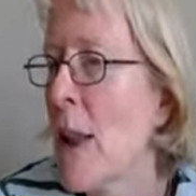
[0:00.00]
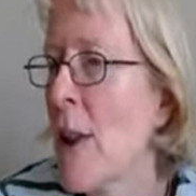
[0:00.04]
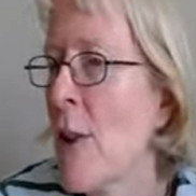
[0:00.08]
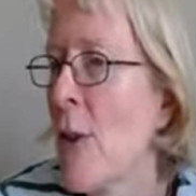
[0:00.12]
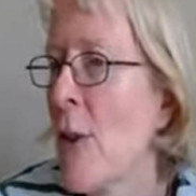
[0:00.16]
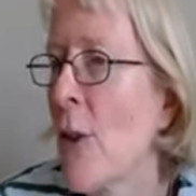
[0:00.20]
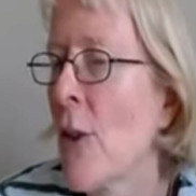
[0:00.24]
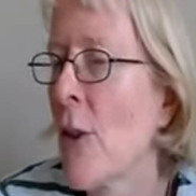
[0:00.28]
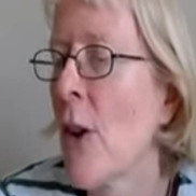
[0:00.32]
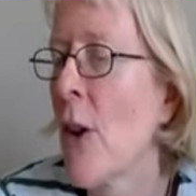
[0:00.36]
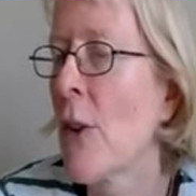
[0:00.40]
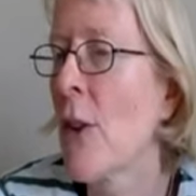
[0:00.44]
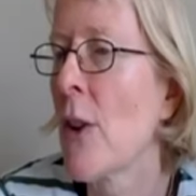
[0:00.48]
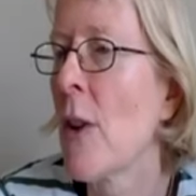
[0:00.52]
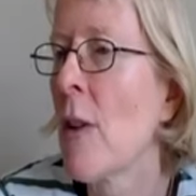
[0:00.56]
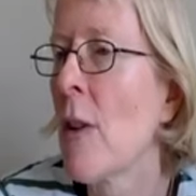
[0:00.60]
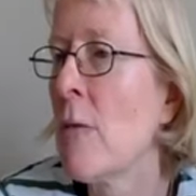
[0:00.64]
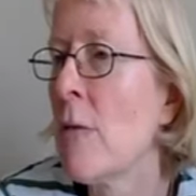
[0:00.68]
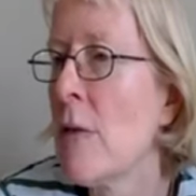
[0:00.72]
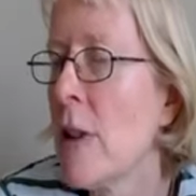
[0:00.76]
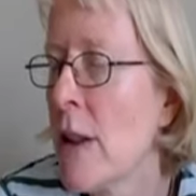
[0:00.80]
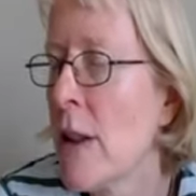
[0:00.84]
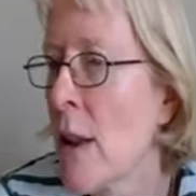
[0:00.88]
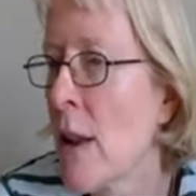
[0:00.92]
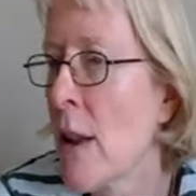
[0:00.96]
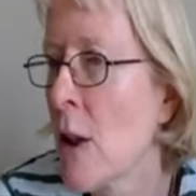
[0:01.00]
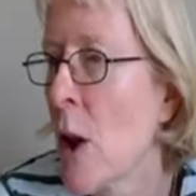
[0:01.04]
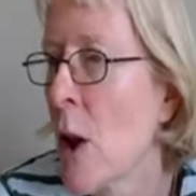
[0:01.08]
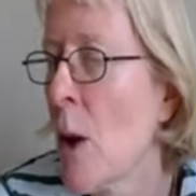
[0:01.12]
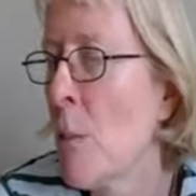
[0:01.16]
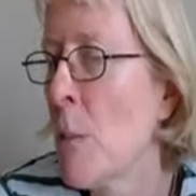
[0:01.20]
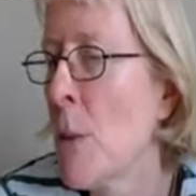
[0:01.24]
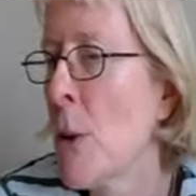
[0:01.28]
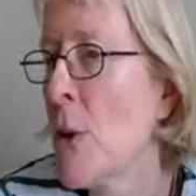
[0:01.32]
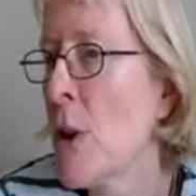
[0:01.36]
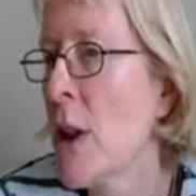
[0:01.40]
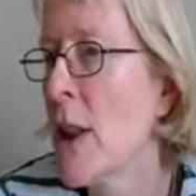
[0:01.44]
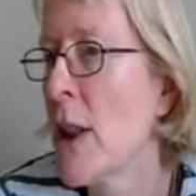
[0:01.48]
It's not a, a
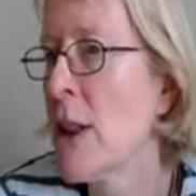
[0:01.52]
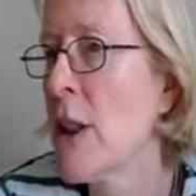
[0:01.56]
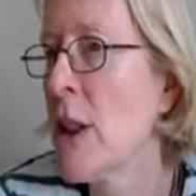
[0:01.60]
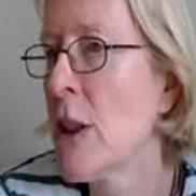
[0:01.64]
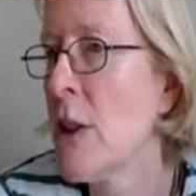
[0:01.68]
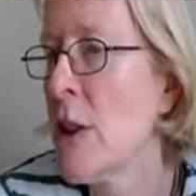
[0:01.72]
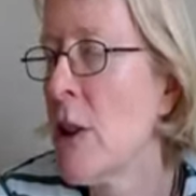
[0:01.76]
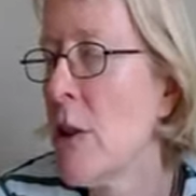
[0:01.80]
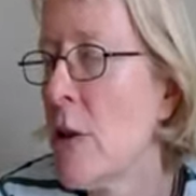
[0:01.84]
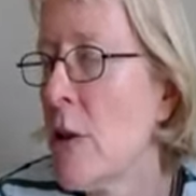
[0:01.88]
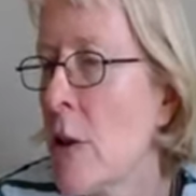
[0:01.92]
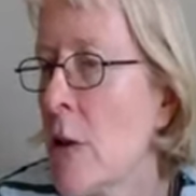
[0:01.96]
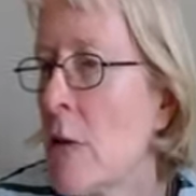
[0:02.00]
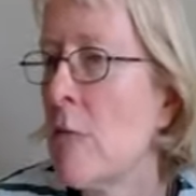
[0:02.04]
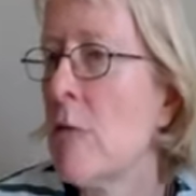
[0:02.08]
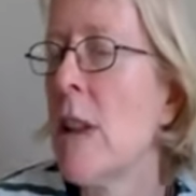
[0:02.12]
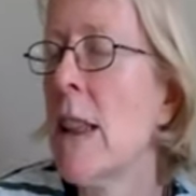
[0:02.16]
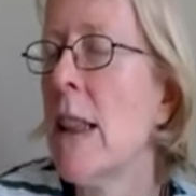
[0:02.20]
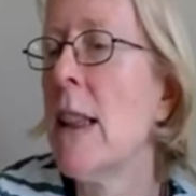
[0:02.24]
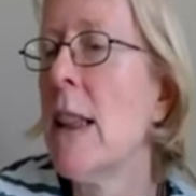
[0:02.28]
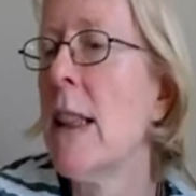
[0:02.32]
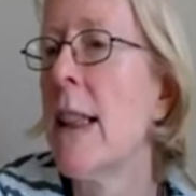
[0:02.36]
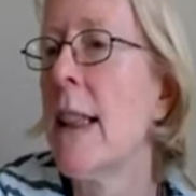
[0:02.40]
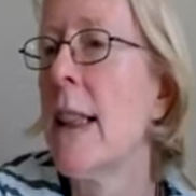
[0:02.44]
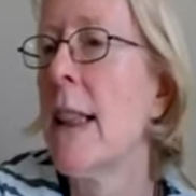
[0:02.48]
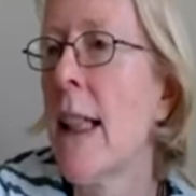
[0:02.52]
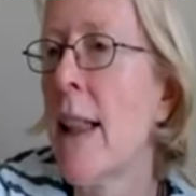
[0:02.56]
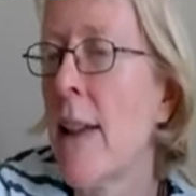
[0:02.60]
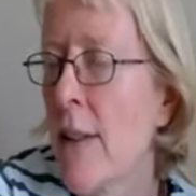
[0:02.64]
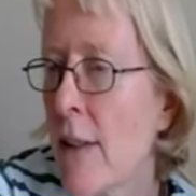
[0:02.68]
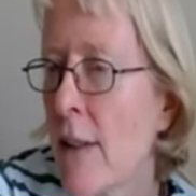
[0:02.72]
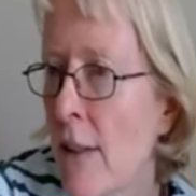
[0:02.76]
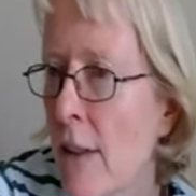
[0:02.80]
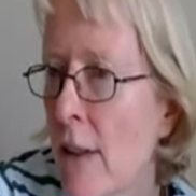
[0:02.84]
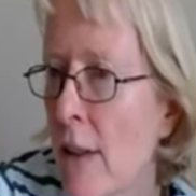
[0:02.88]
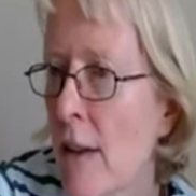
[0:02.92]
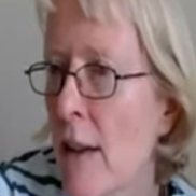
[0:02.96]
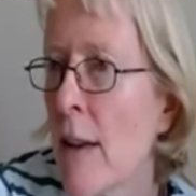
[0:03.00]
computation you could really get,
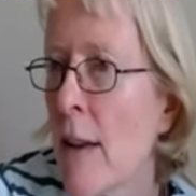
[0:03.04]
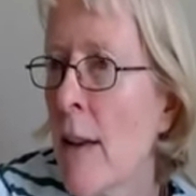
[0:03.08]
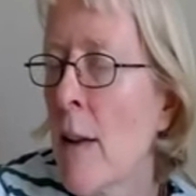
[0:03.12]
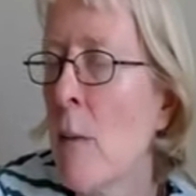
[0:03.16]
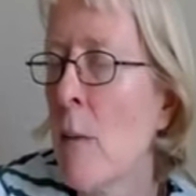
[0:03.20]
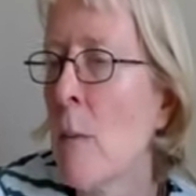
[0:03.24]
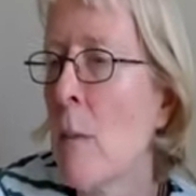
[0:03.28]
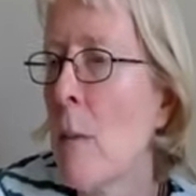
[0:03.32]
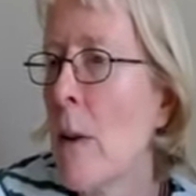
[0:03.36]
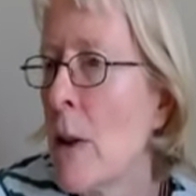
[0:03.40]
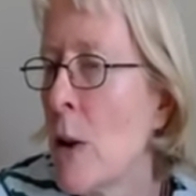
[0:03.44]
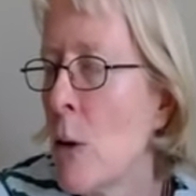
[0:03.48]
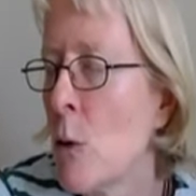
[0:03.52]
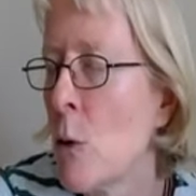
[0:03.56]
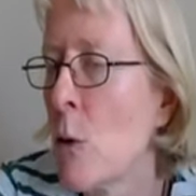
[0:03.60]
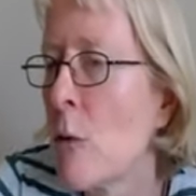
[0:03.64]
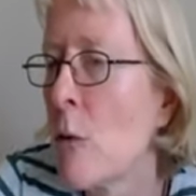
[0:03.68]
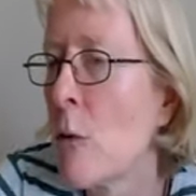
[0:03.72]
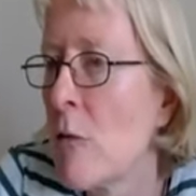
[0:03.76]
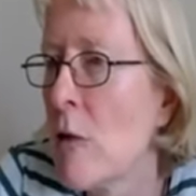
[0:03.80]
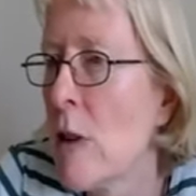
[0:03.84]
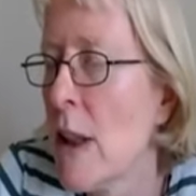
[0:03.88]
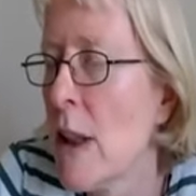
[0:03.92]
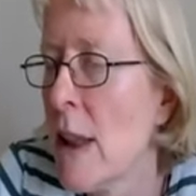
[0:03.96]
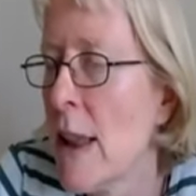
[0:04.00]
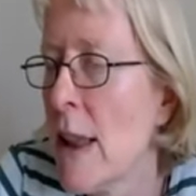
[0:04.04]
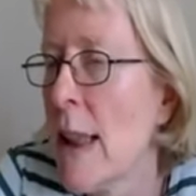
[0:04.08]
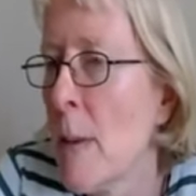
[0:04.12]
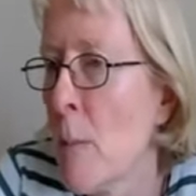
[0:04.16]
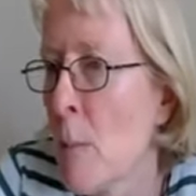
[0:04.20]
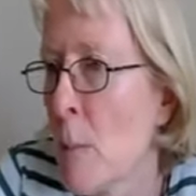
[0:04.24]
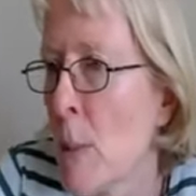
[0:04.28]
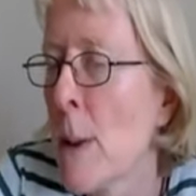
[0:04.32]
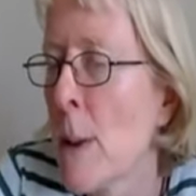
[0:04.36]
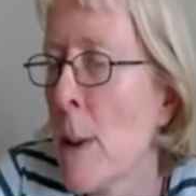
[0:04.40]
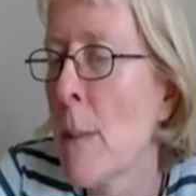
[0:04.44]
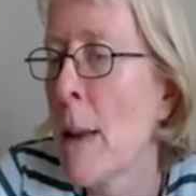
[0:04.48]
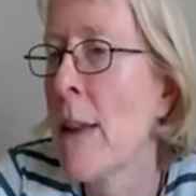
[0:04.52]
um, you really
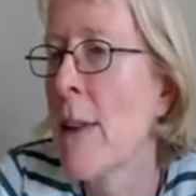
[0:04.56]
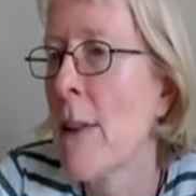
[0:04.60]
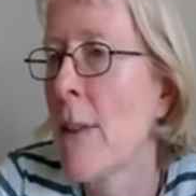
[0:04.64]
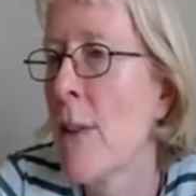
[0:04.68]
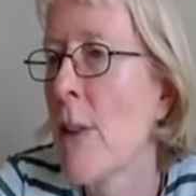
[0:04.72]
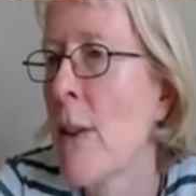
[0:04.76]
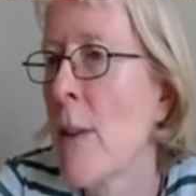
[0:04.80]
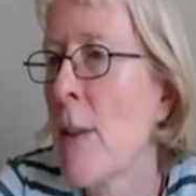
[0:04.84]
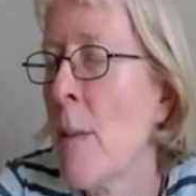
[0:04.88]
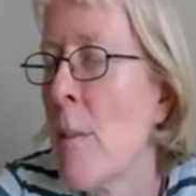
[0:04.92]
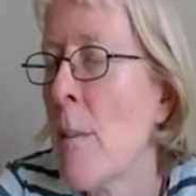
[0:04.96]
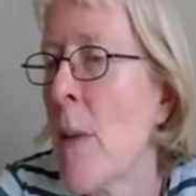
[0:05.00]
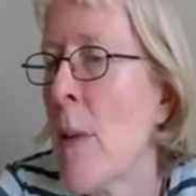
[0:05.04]
implement.